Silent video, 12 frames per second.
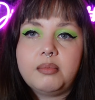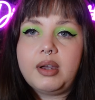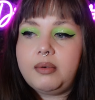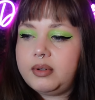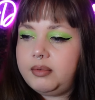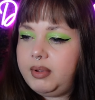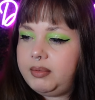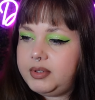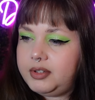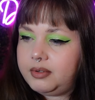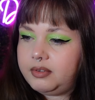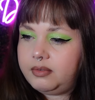I would maybe
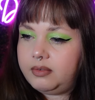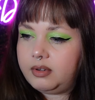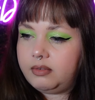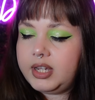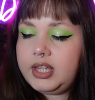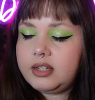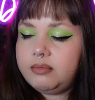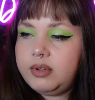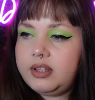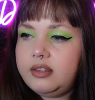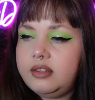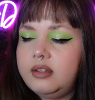do a, a reading
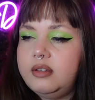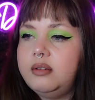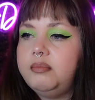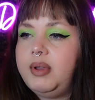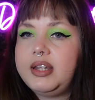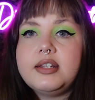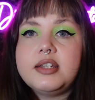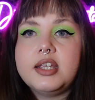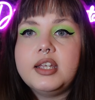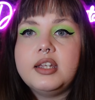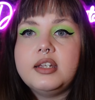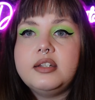with them,
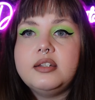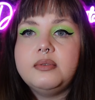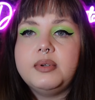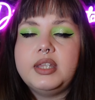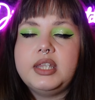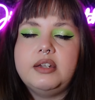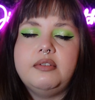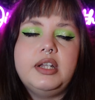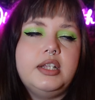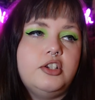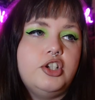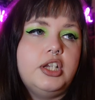meditate with their
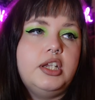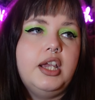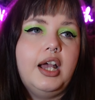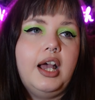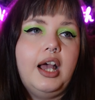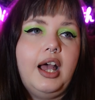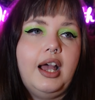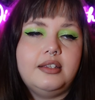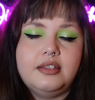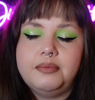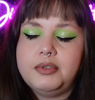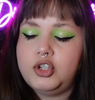energy, ask
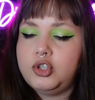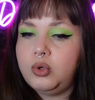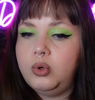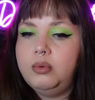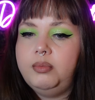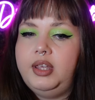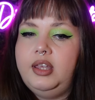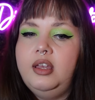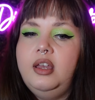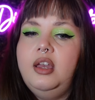them to show me,